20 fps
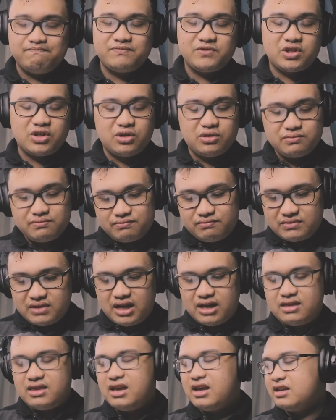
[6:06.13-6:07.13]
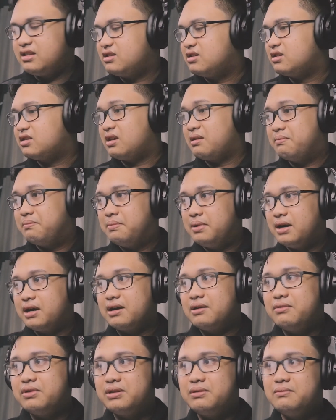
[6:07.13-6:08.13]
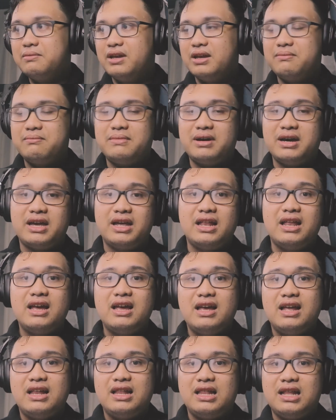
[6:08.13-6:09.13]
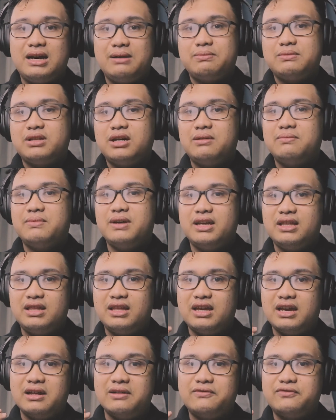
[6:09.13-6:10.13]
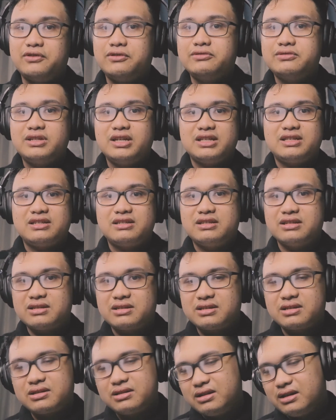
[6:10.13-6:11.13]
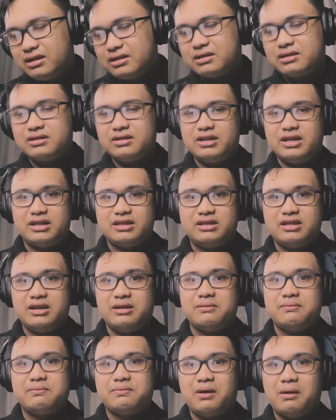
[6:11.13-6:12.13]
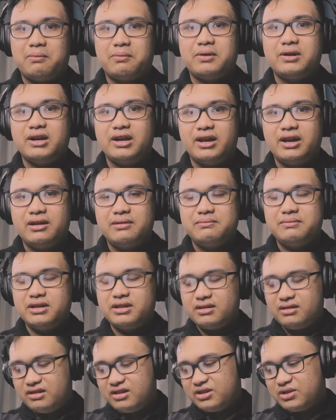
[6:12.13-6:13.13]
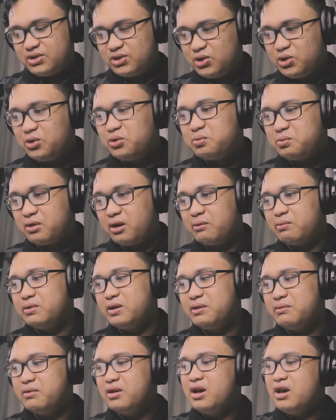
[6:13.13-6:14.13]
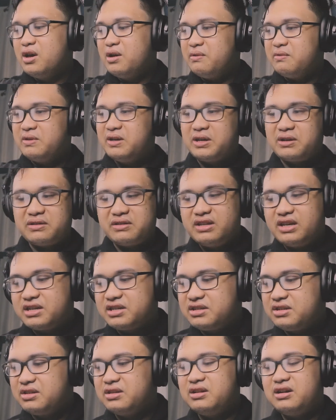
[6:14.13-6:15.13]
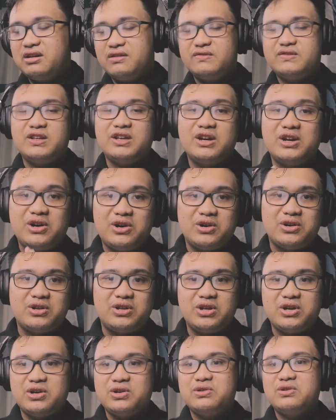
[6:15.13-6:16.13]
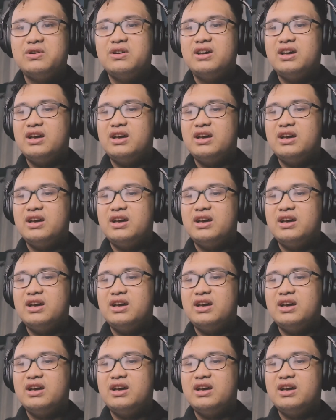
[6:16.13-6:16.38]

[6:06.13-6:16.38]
So I think it's just a bug with my laptop and the headphone. It's just not connecting properly. But there's no problem with the connection of the audio.